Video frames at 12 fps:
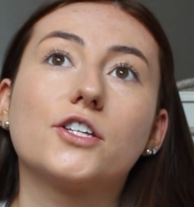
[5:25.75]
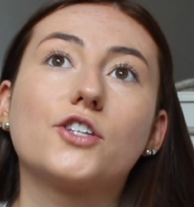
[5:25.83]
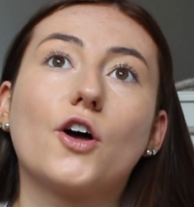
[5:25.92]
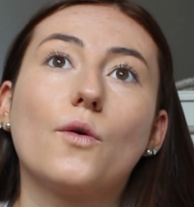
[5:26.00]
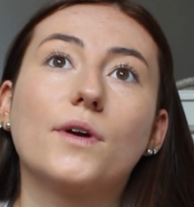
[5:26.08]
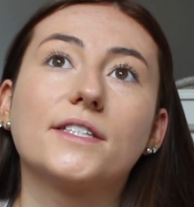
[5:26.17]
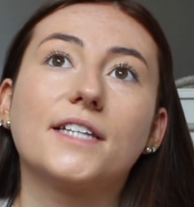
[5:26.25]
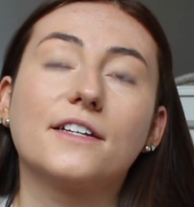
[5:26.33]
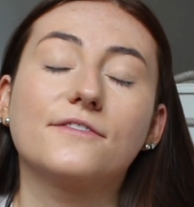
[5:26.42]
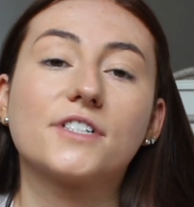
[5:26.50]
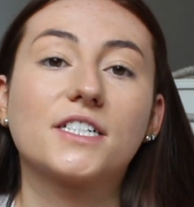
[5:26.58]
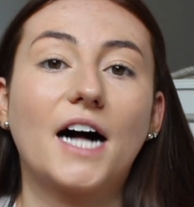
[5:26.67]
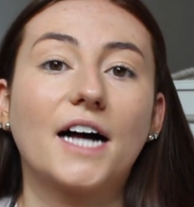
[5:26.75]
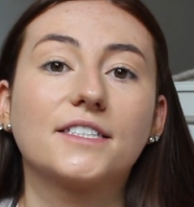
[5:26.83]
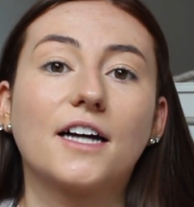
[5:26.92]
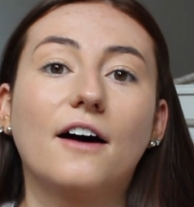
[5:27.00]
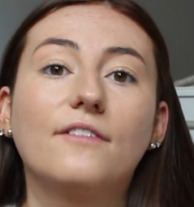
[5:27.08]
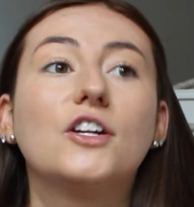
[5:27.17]
So instead of the class
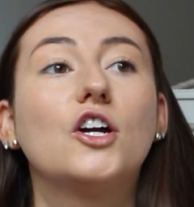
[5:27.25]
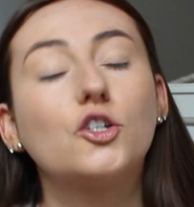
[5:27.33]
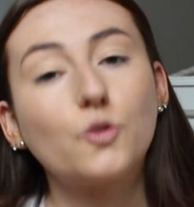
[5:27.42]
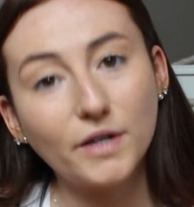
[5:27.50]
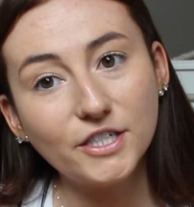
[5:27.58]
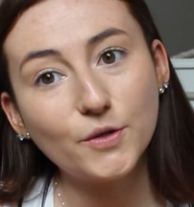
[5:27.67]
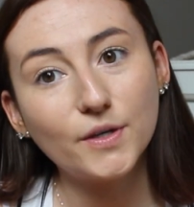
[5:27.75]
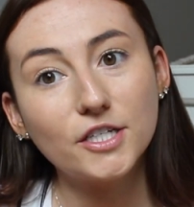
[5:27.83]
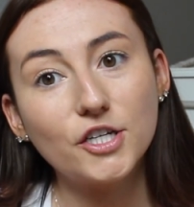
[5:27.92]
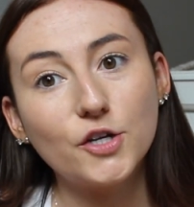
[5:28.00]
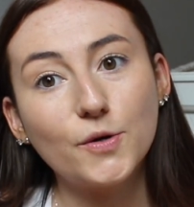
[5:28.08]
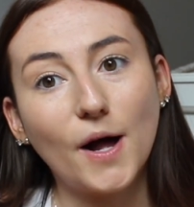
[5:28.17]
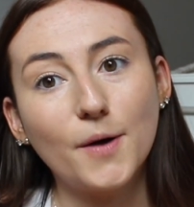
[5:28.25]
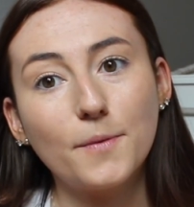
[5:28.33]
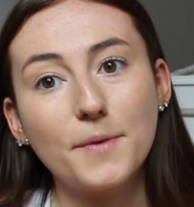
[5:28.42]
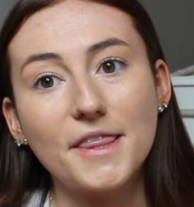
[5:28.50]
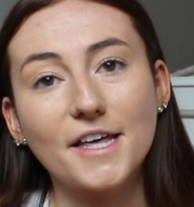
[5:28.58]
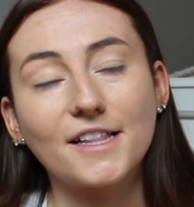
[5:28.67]
of 2022, I will
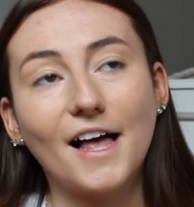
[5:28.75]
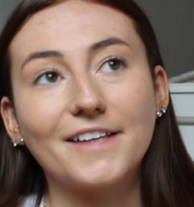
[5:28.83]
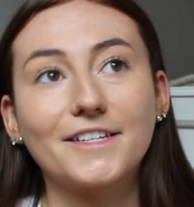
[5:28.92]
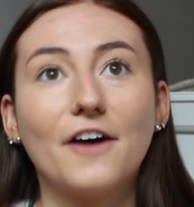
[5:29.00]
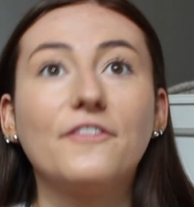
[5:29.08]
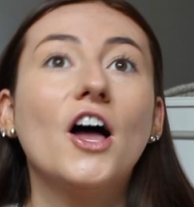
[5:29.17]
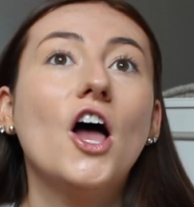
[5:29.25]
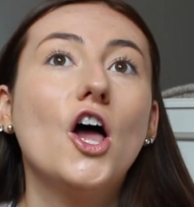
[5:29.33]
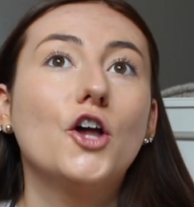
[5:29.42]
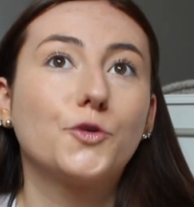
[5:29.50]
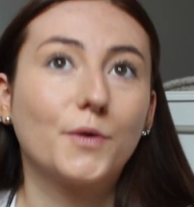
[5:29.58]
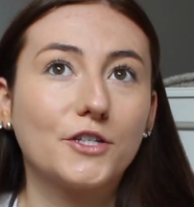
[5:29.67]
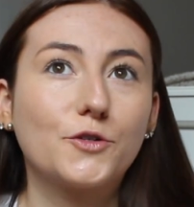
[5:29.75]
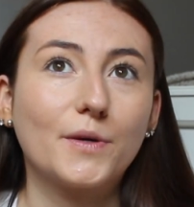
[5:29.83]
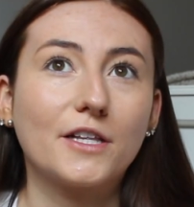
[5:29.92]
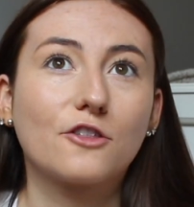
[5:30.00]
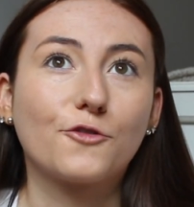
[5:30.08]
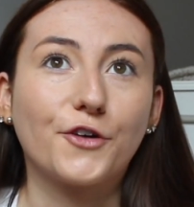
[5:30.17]
be the class of
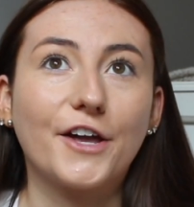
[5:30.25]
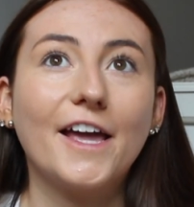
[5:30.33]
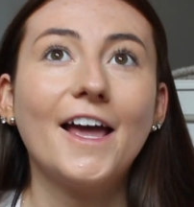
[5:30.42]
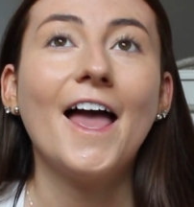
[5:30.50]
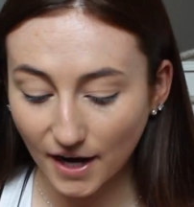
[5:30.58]
2023.